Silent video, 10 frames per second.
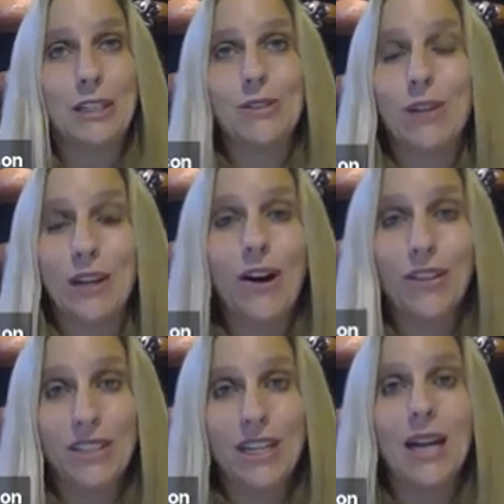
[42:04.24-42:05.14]
it's great all
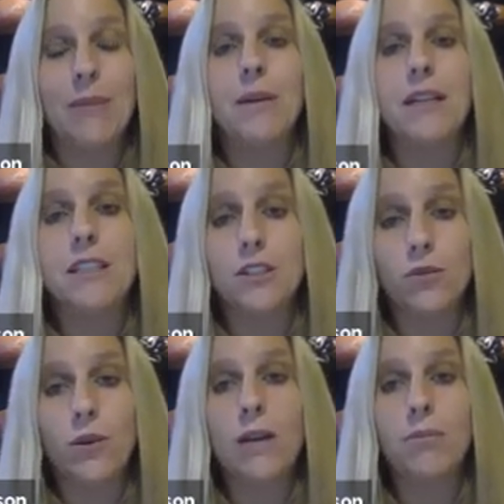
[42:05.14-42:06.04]
the time, but it's a
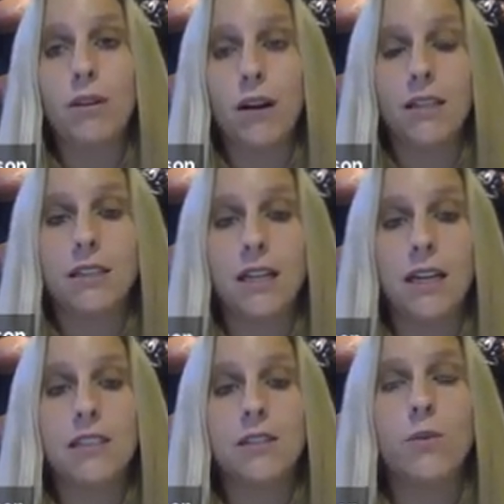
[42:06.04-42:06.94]
great
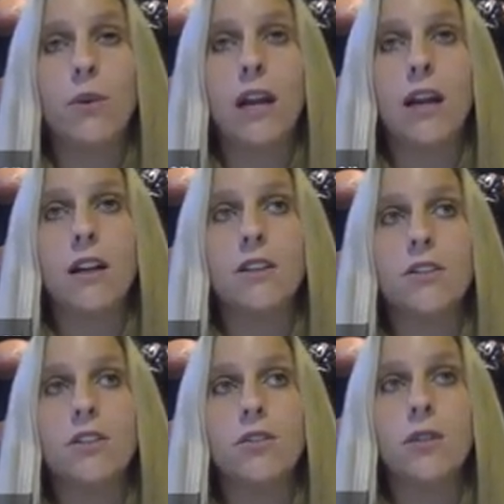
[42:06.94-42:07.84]
process where
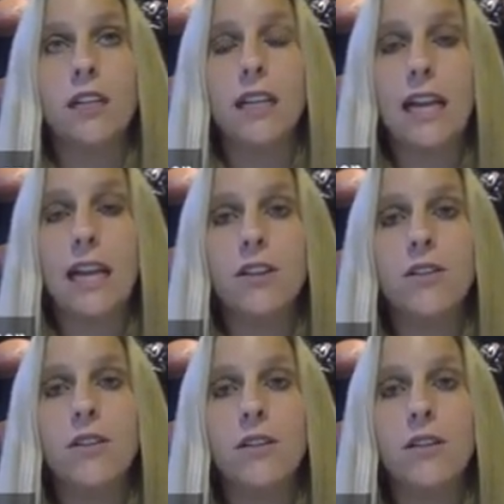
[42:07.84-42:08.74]
you can
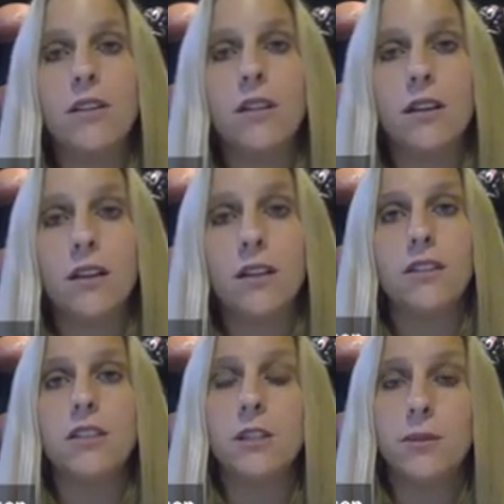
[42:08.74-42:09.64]
handle the
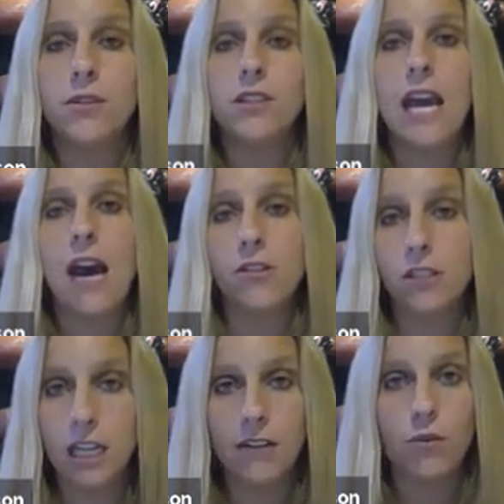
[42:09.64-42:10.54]
disputes
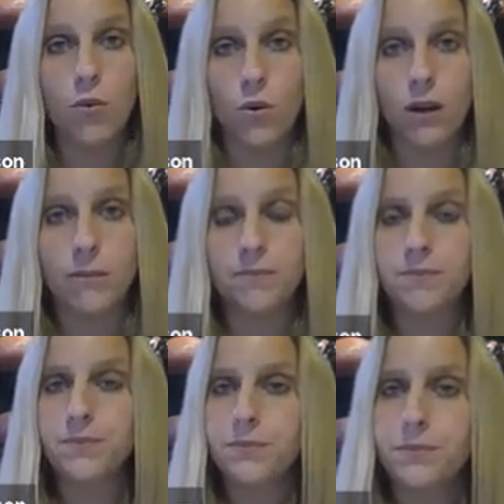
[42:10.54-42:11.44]
outside of court.
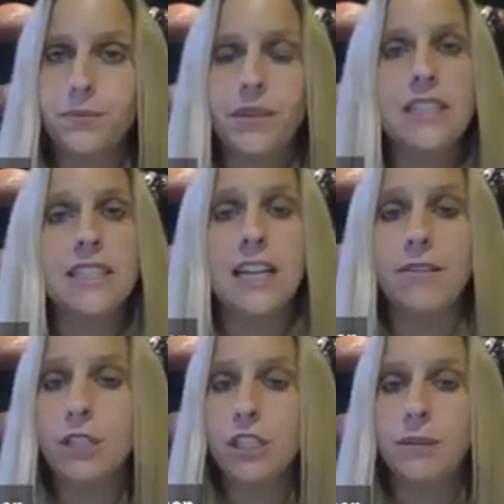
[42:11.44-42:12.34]
Instead
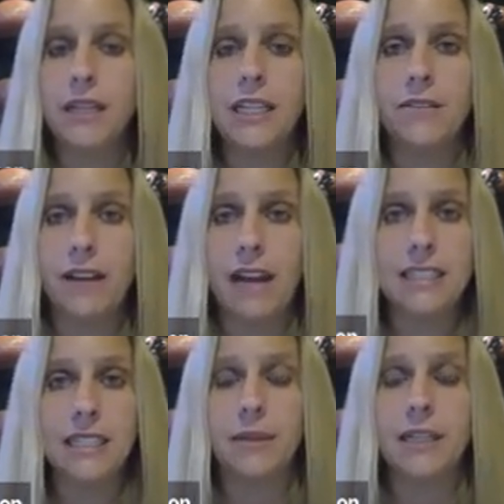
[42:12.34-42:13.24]
of just being an event
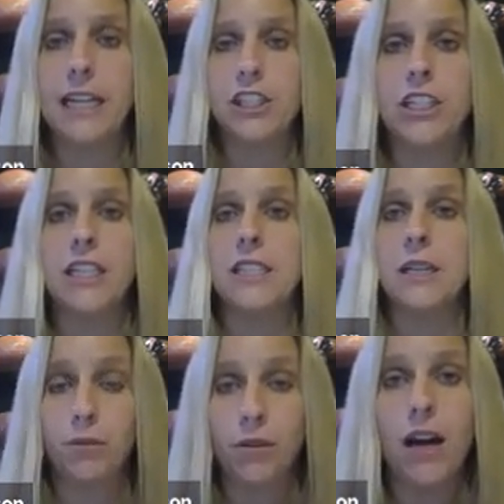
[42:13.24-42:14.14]
like mediation, it's a
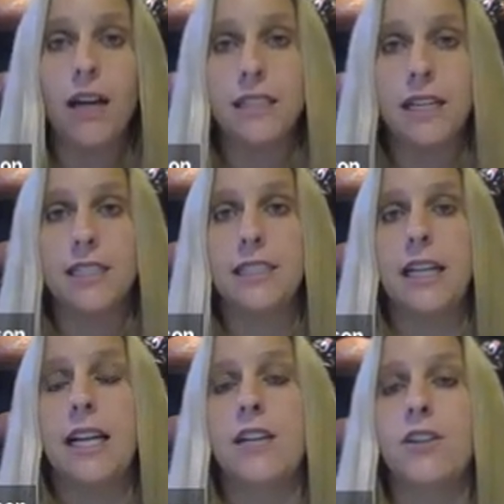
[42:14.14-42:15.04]
process to
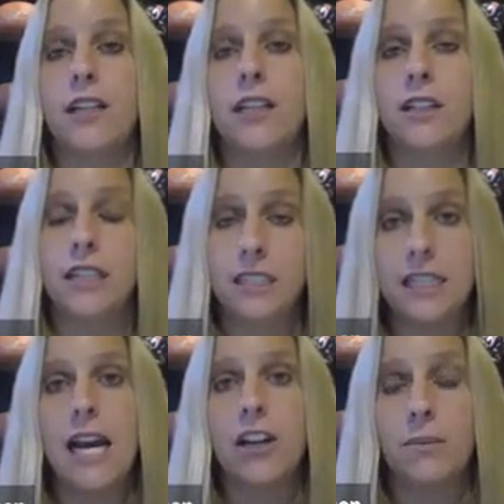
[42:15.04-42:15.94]
handling the
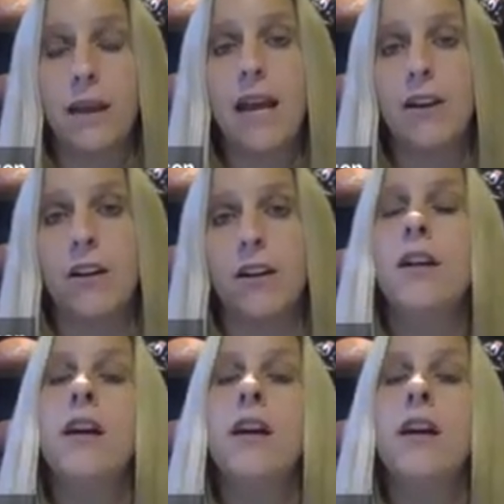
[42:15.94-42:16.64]
entire matter.